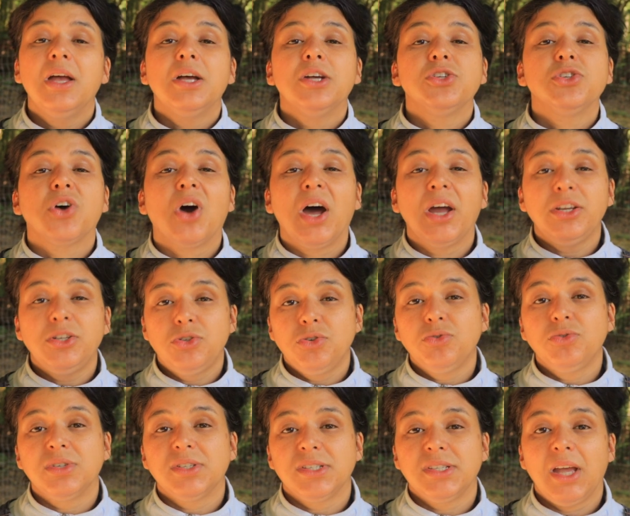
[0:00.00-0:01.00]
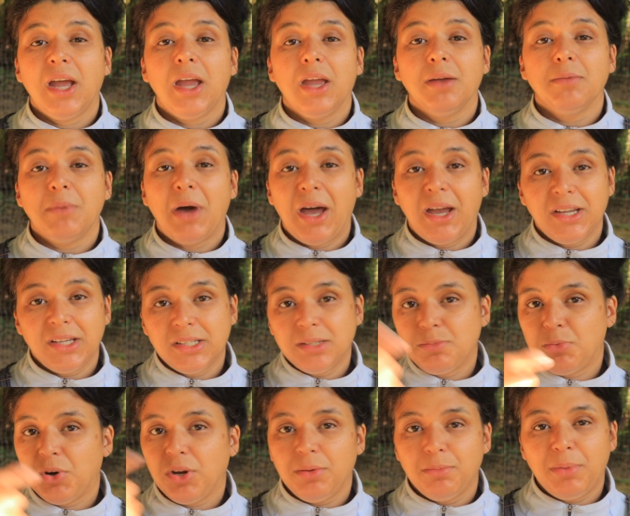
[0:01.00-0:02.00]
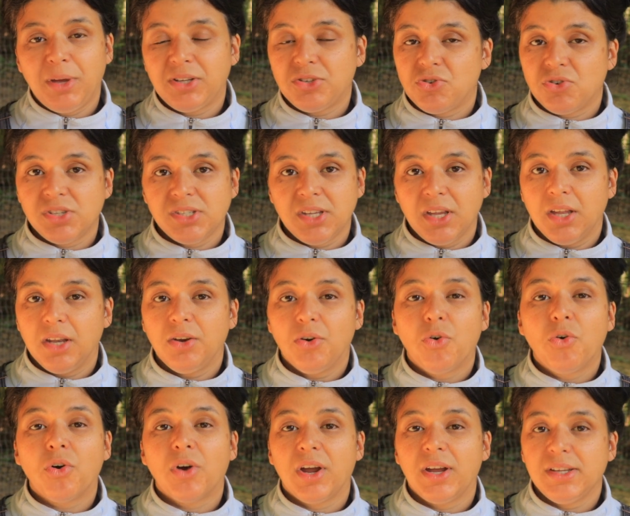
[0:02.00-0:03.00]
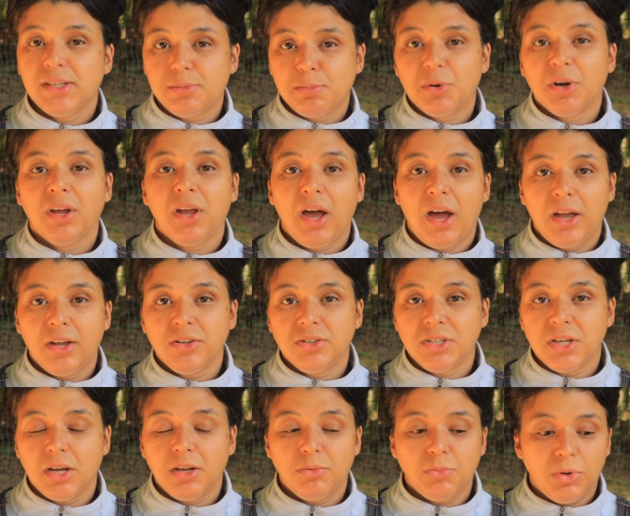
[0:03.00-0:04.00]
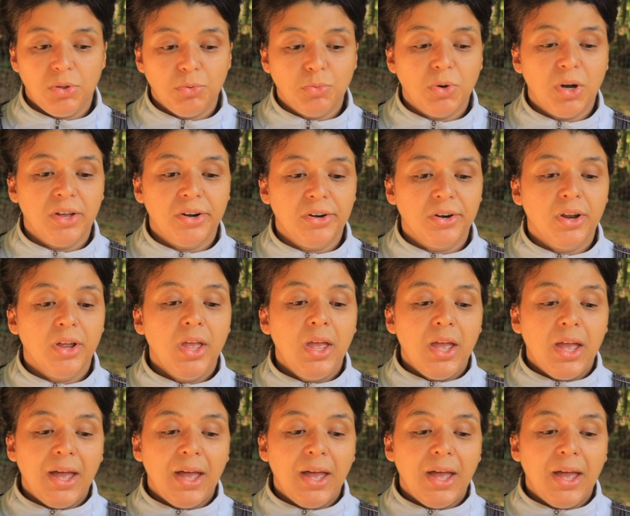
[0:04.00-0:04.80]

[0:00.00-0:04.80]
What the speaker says: So I do the same. I spray Betrocin or I spray iodine with water,